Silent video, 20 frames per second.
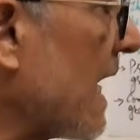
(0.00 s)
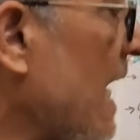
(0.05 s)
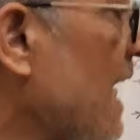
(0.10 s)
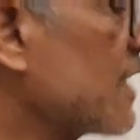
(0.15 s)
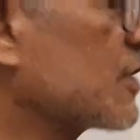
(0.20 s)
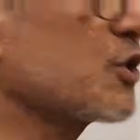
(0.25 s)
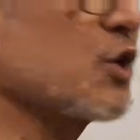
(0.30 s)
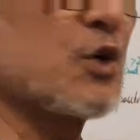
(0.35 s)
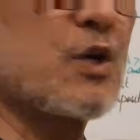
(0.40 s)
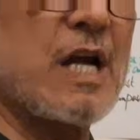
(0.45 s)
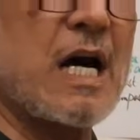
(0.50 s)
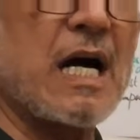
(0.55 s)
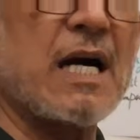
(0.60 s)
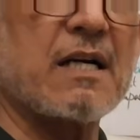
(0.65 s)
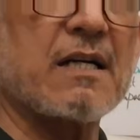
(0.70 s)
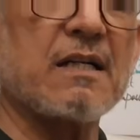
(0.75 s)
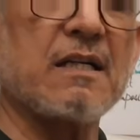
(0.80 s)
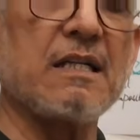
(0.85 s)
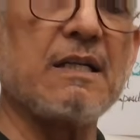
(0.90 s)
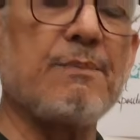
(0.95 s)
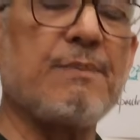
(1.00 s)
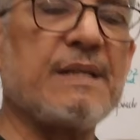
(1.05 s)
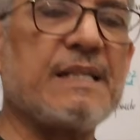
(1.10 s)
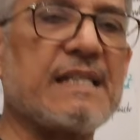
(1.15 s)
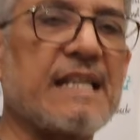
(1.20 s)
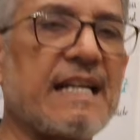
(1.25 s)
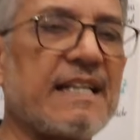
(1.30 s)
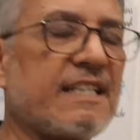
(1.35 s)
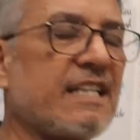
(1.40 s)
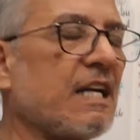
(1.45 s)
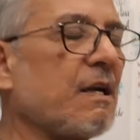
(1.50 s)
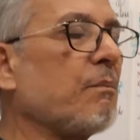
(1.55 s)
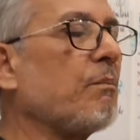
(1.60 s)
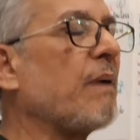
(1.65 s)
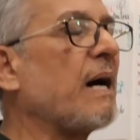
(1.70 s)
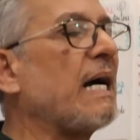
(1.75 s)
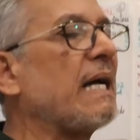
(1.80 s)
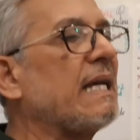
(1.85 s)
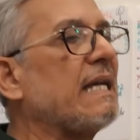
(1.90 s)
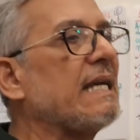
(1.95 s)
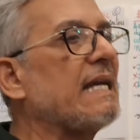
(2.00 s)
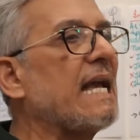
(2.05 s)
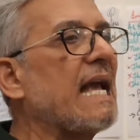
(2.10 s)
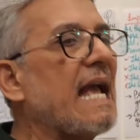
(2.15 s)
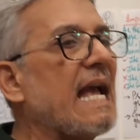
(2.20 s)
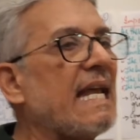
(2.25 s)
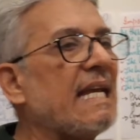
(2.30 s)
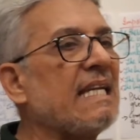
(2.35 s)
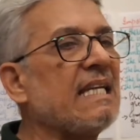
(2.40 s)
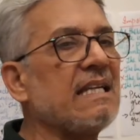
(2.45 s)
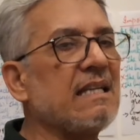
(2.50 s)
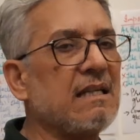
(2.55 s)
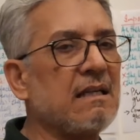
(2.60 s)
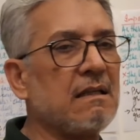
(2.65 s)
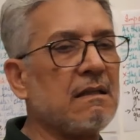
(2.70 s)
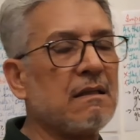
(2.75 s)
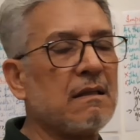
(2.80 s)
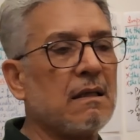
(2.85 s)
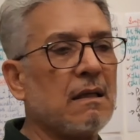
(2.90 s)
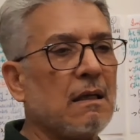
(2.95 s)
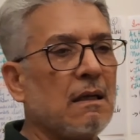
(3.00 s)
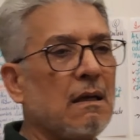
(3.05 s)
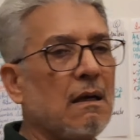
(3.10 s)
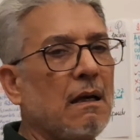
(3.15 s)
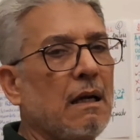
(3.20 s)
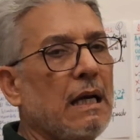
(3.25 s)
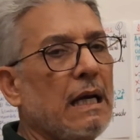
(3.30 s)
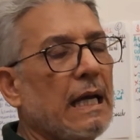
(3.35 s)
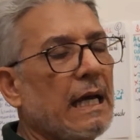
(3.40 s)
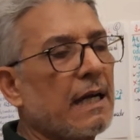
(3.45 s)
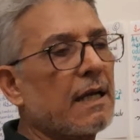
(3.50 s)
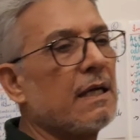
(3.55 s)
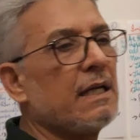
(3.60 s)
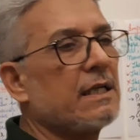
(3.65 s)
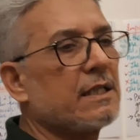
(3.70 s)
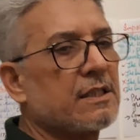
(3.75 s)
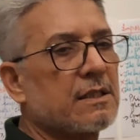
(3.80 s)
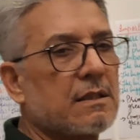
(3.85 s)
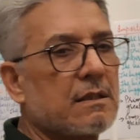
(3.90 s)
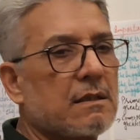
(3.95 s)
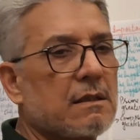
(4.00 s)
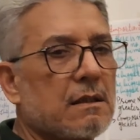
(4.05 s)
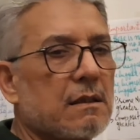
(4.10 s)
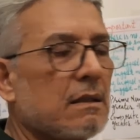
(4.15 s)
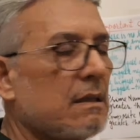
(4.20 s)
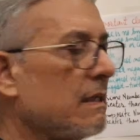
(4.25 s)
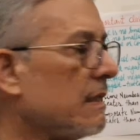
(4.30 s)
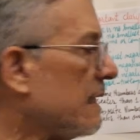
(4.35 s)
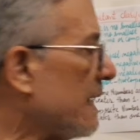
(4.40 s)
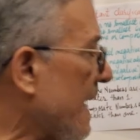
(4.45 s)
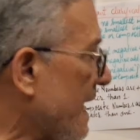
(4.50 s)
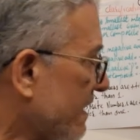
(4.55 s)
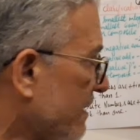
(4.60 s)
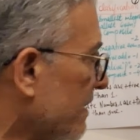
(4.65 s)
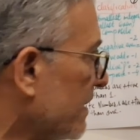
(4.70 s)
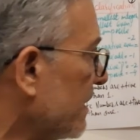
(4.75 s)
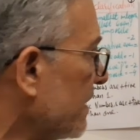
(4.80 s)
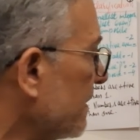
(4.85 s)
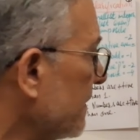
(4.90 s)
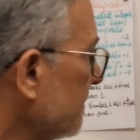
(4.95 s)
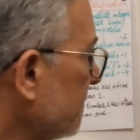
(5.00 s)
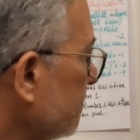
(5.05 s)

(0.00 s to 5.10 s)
also not represented by any English letter.